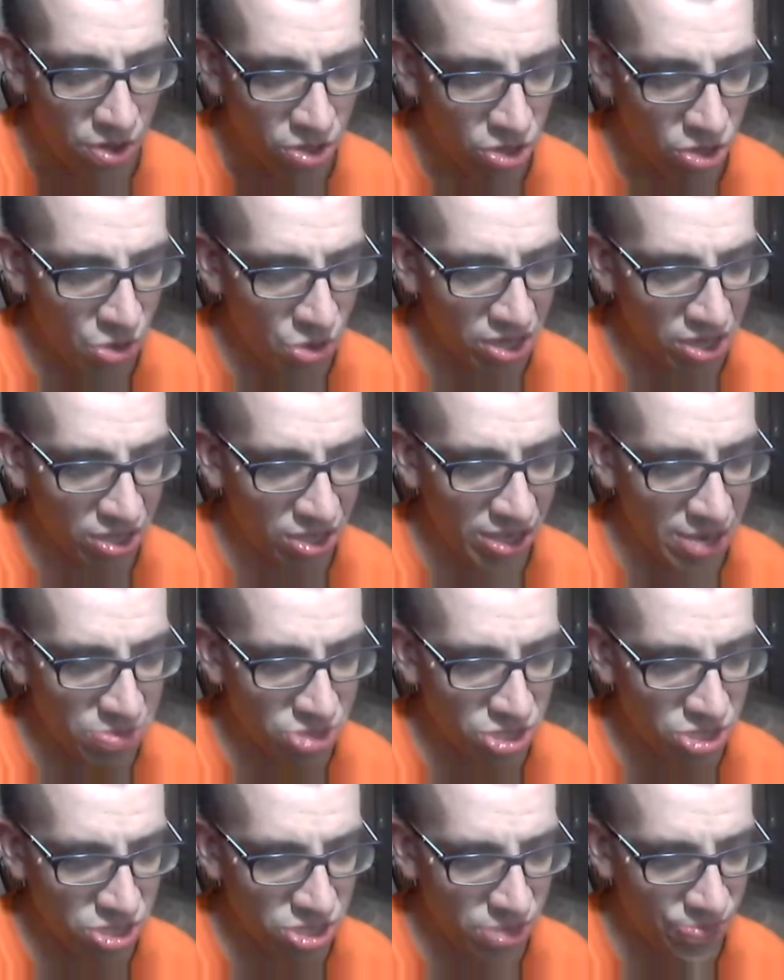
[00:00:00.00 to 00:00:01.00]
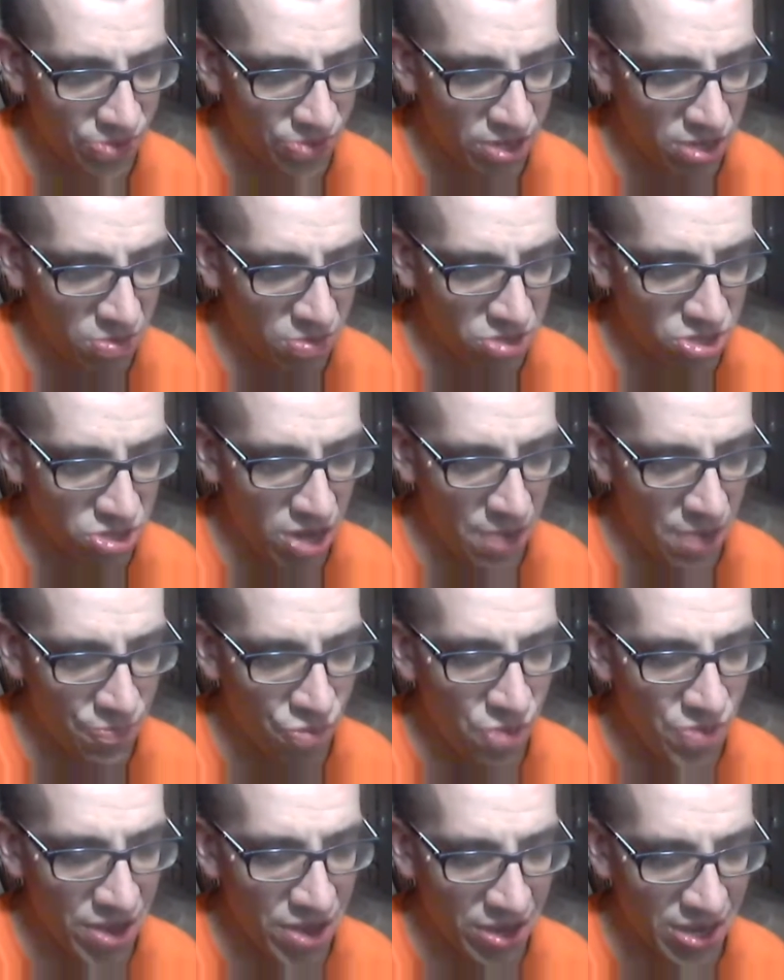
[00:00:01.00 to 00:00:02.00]
Conan claims to have
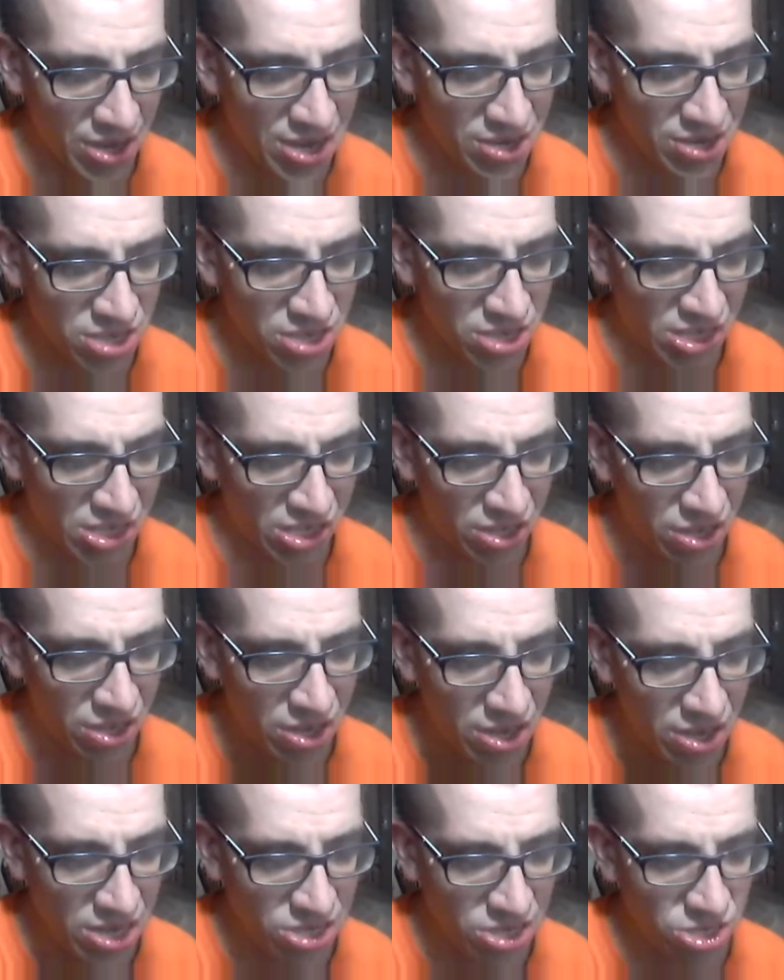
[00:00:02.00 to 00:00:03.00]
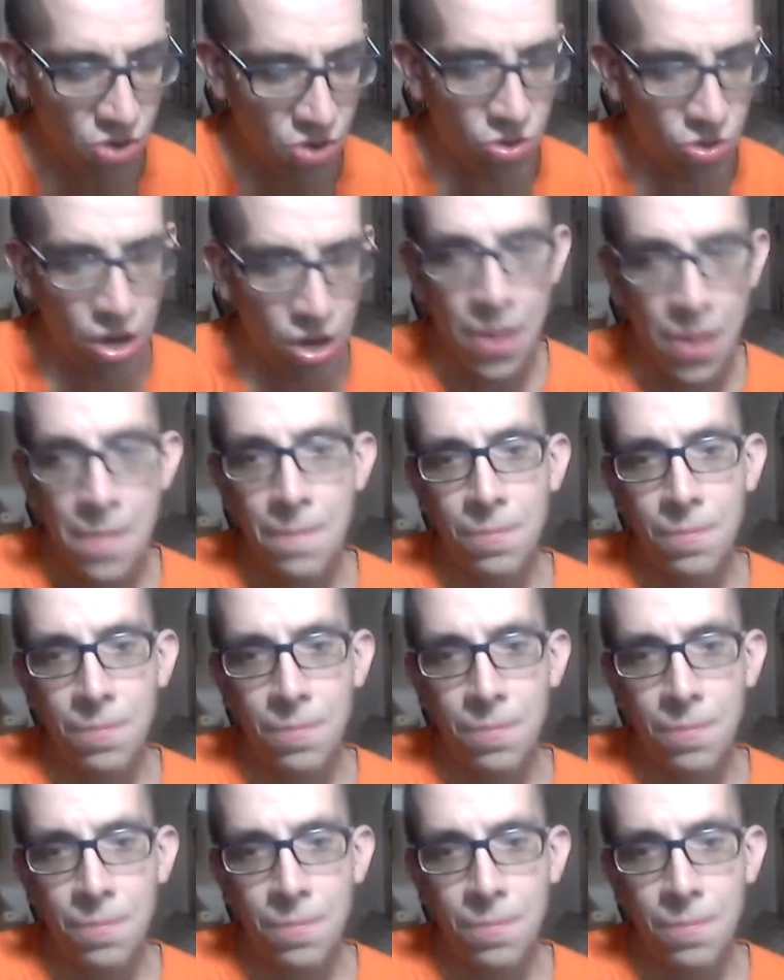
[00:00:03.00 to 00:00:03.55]
proved that Kingston is no good.